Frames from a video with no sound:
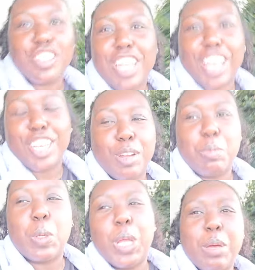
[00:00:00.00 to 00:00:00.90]
not good at
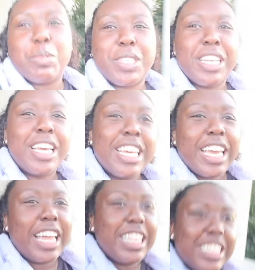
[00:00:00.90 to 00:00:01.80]
pull-ups.
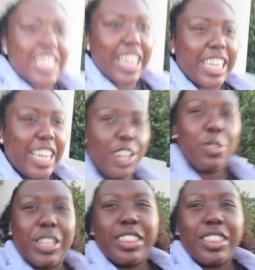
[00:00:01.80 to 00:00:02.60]
Caitlin said I can't quit